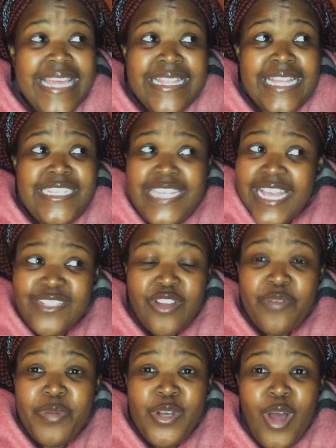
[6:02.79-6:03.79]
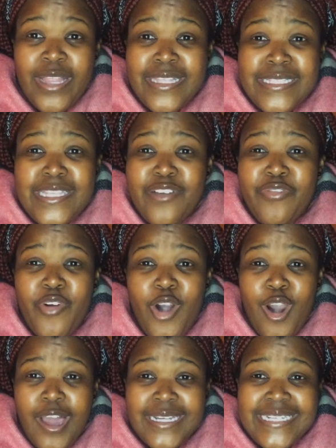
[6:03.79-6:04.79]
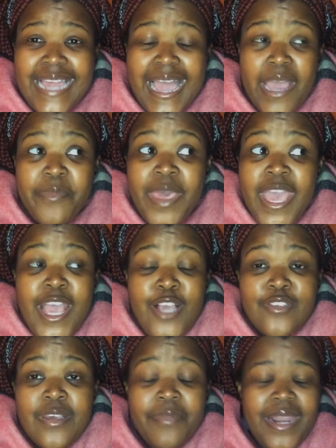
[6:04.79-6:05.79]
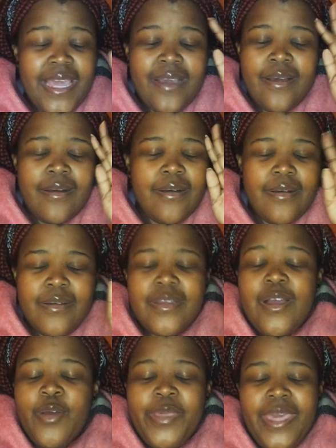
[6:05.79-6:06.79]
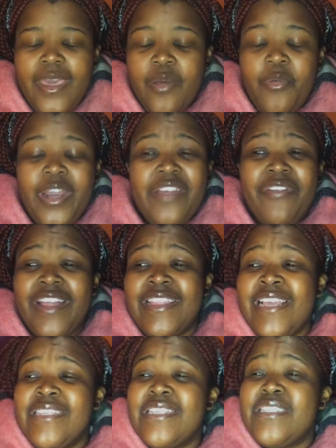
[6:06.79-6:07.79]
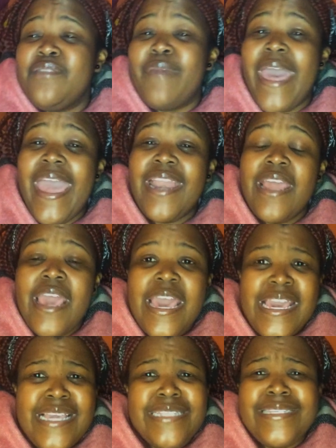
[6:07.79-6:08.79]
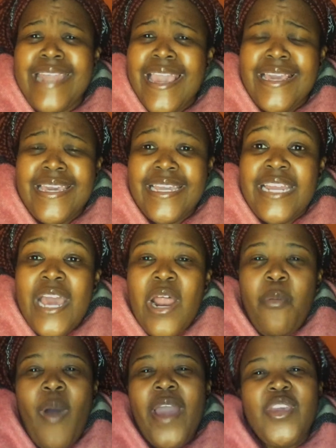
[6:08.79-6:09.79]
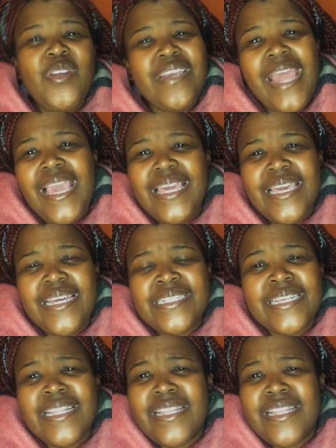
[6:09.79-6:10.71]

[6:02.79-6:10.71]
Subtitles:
that she has not been on this thing for a long time. So I'm like, okay, whatever. There's this man, he's naked. Why are you naked?